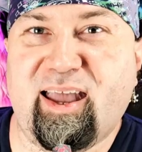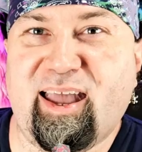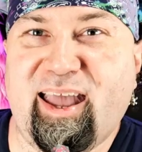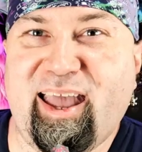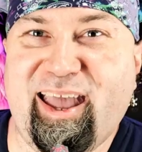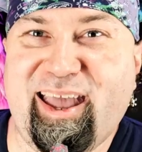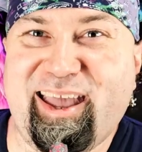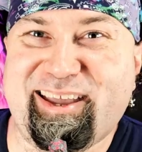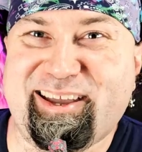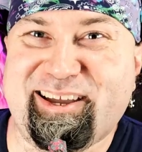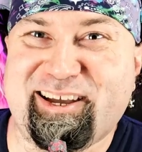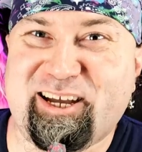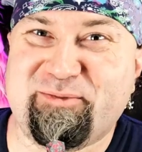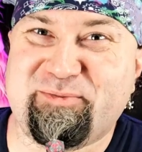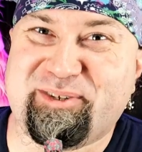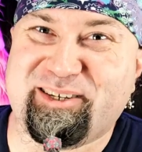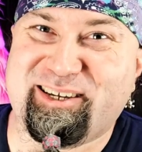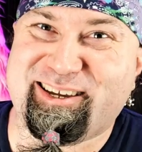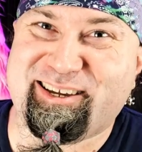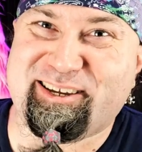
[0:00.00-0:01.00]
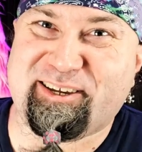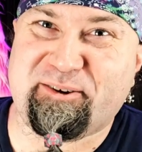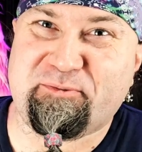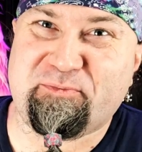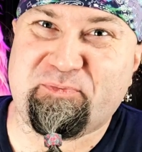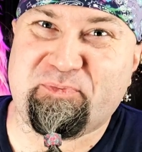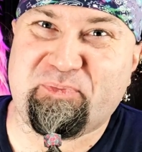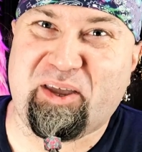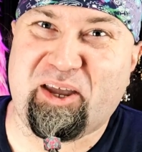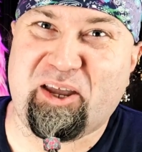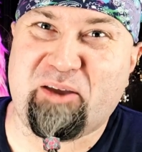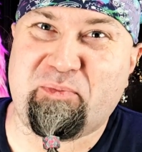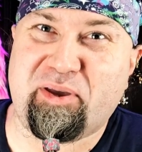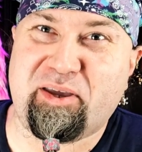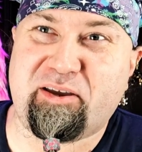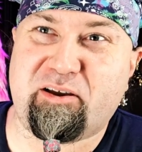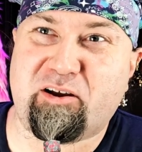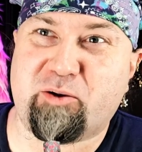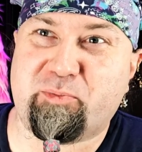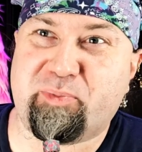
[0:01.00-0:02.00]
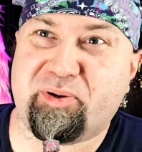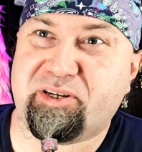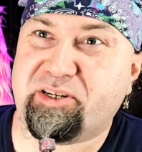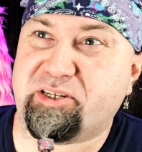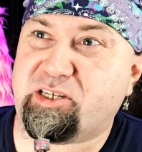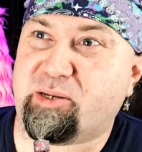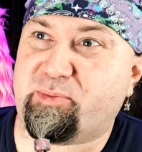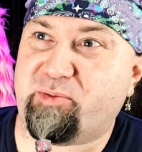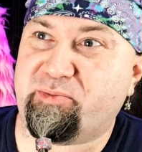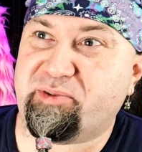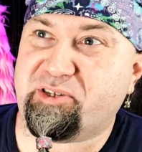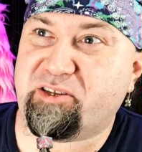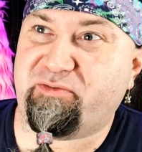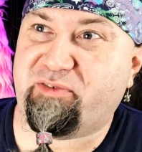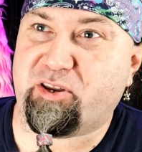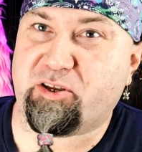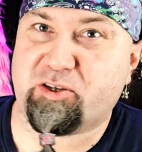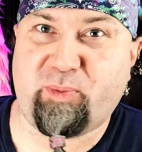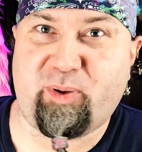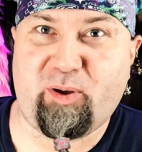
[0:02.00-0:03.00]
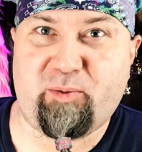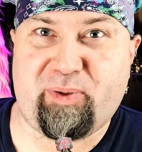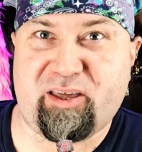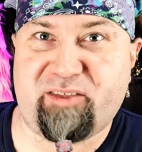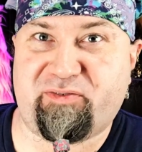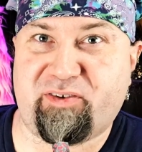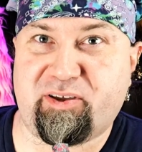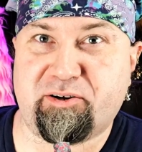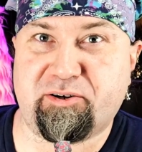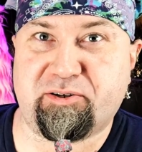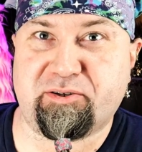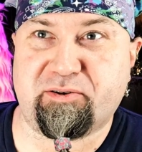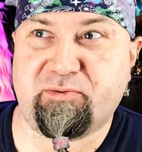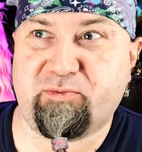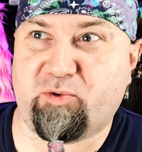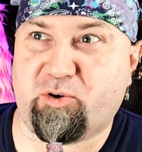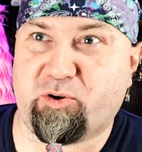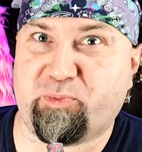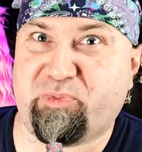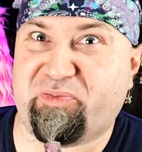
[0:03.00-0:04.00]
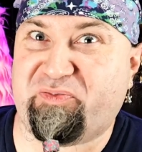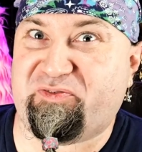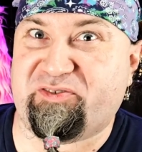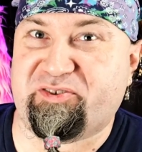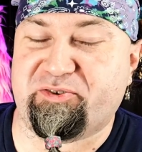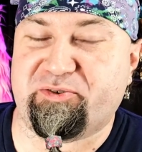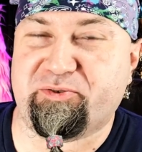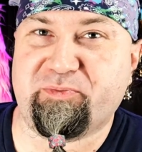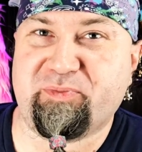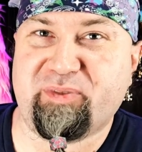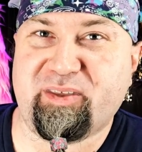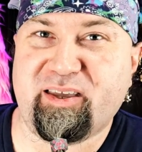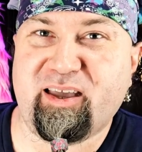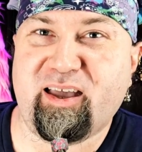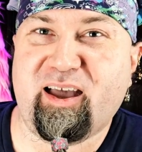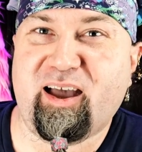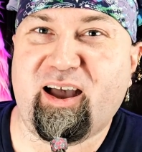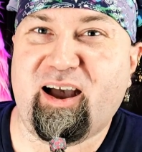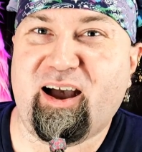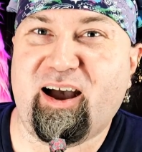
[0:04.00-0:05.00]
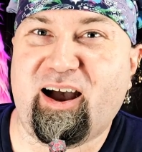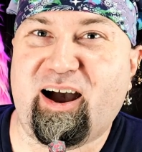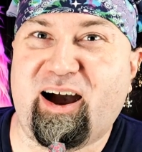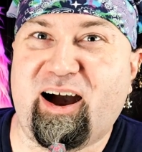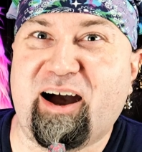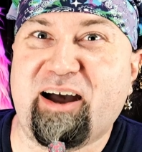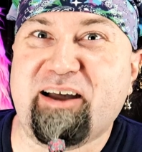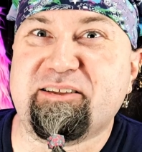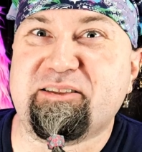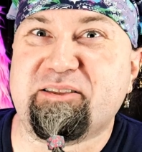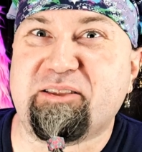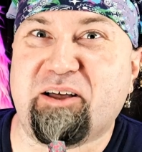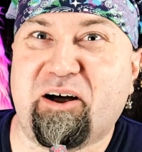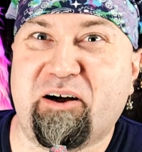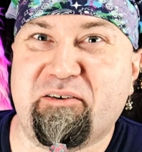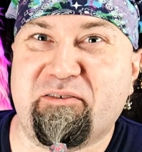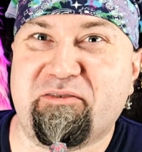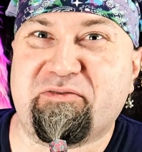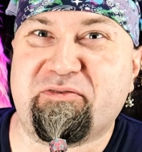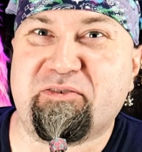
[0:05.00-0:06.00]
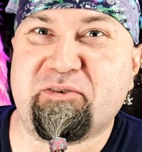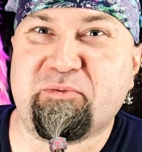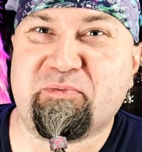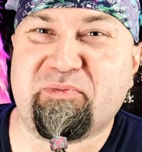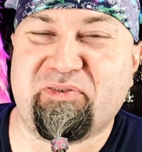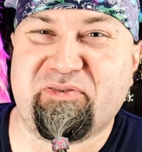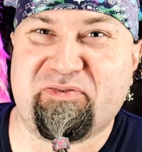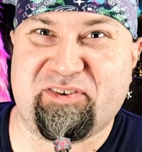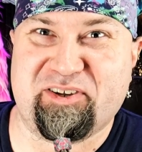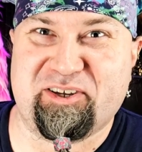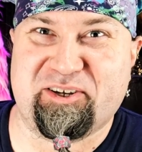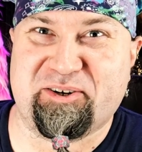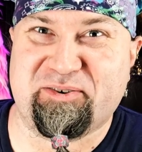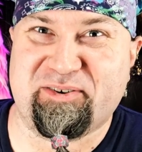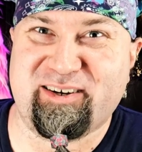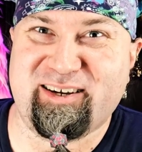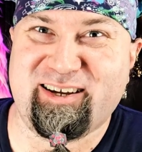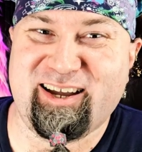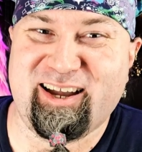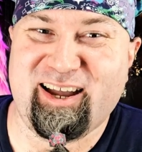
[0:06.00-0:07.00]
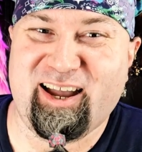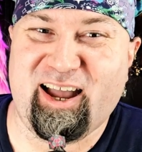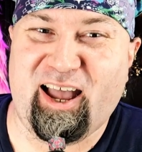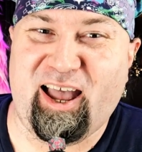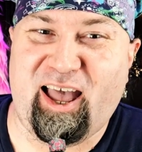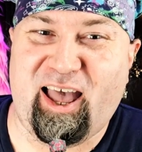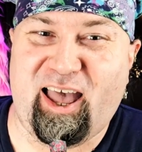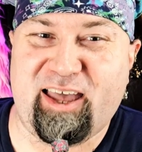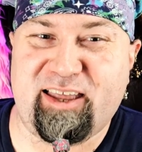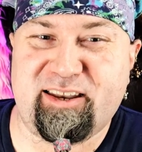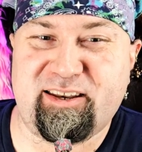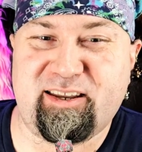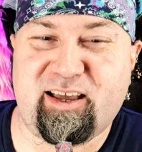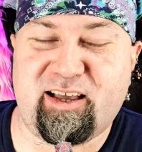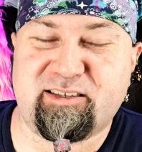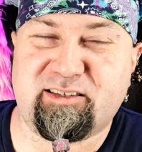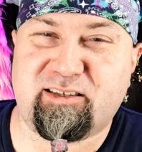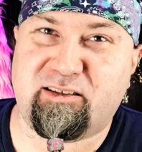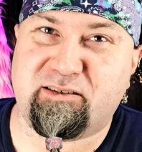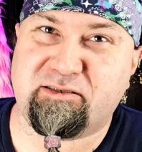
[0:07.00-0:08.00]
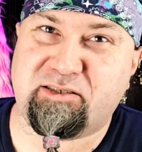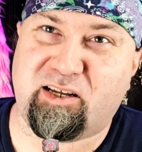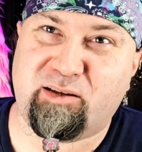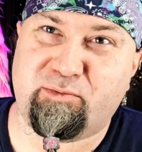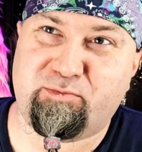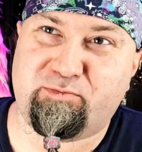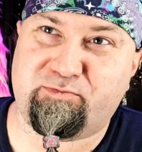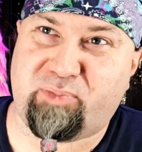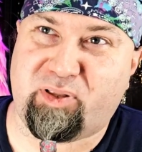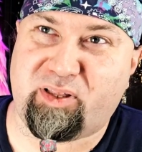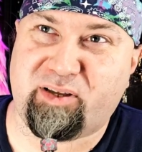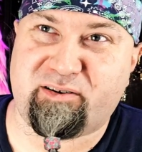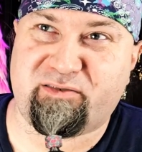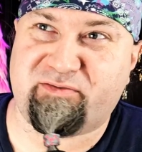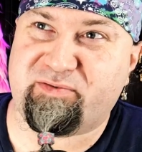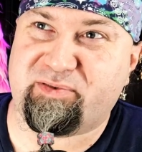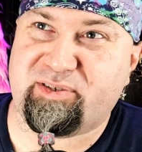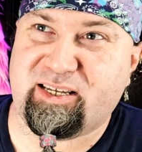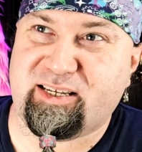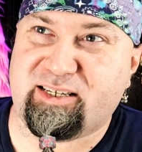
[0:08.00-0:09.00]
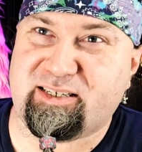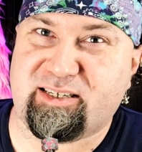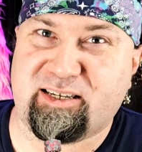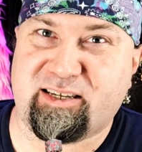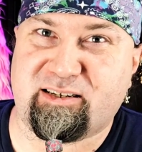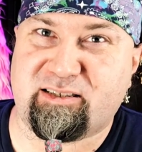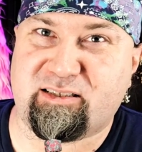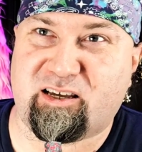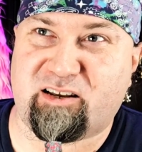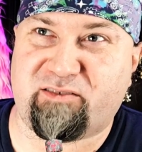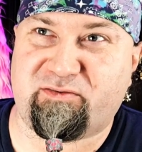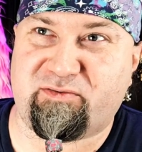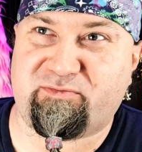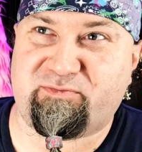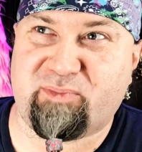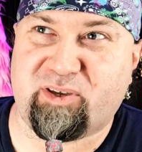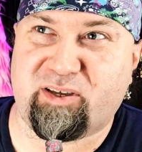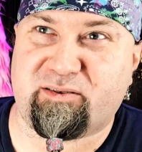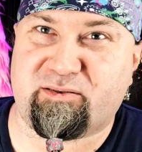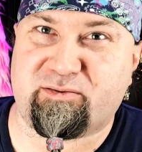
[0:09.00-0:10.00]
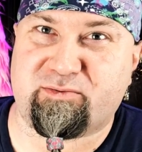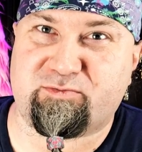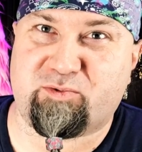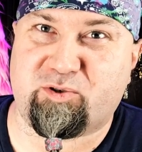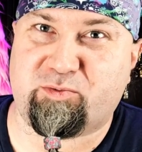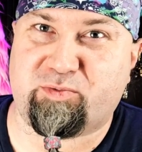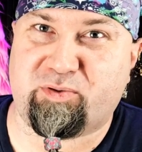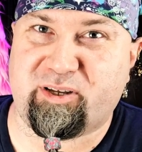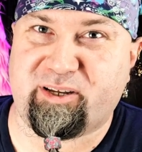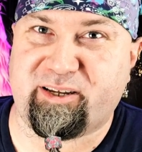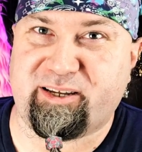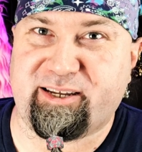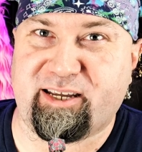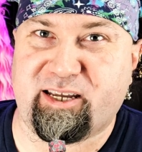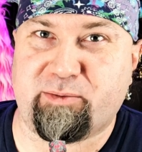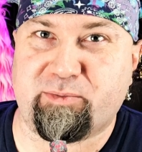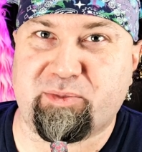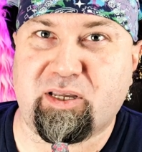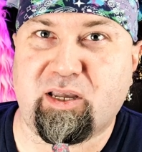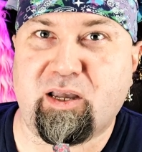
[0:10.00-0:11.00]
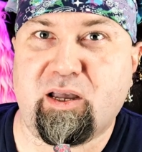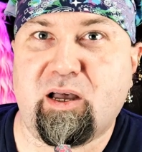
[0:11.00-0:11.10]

Hey, I'm Jake. I make R P G supplements and videos about Pathfinder two, or P F two. I love P F two. And as a longtime player of D and D and a lot of other role-playing games,